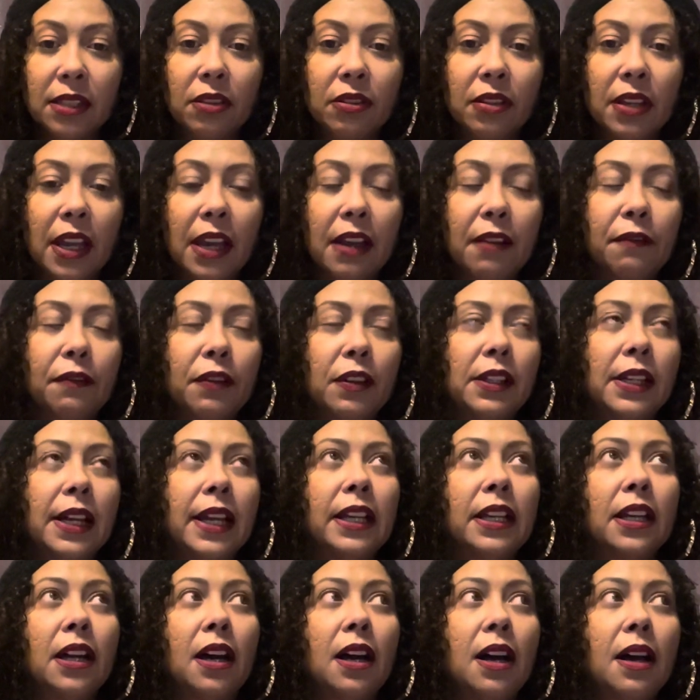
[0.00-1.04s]
Okay, I feel
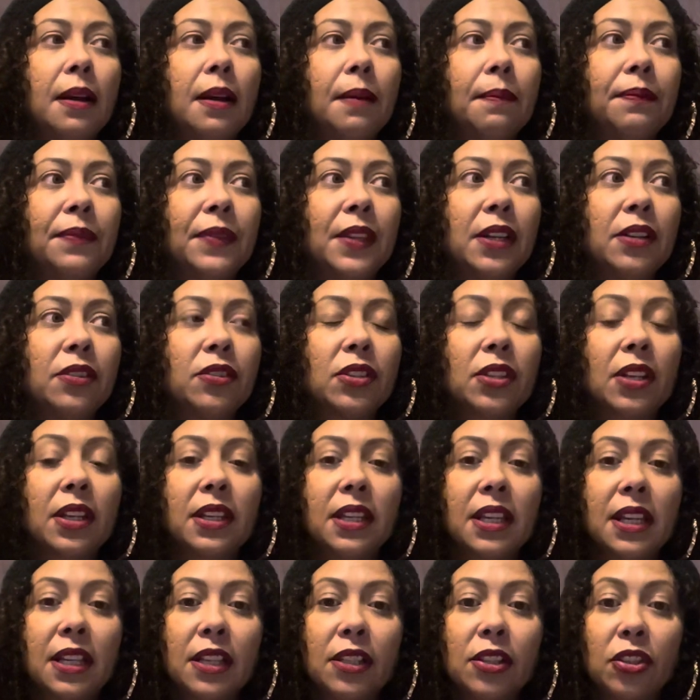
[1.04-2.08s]
like there's a
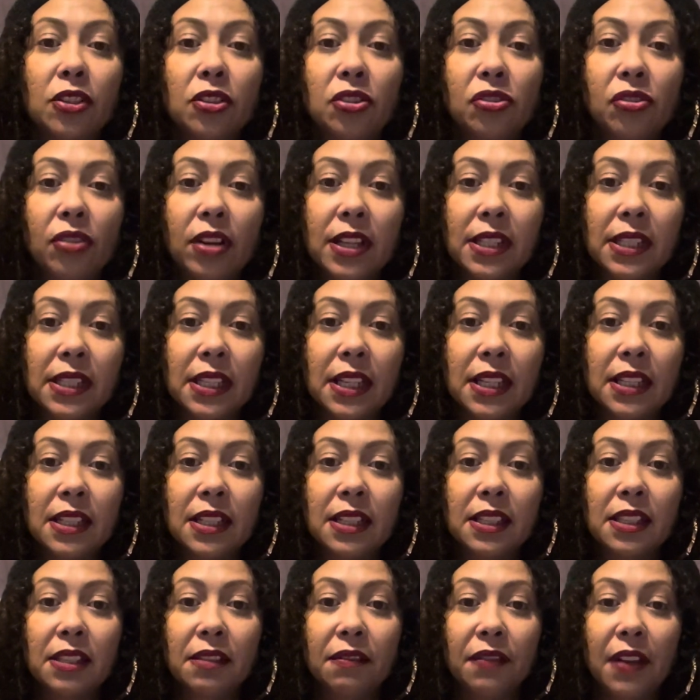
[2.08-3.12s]
need to trust in the
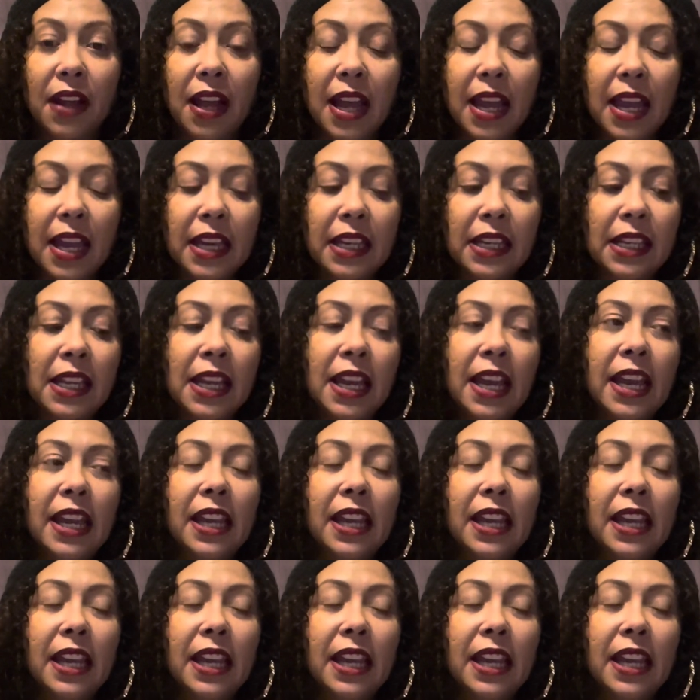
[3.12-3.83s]
divine,